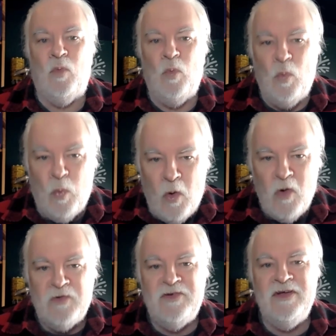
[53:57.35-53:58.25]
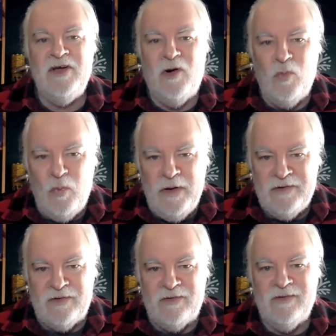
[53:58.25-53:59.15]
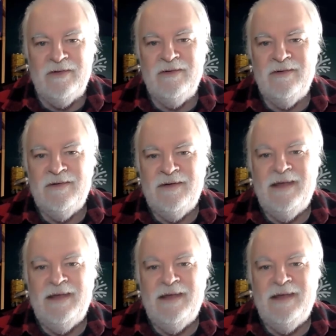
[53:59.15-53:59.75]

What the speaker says: And wanting a winner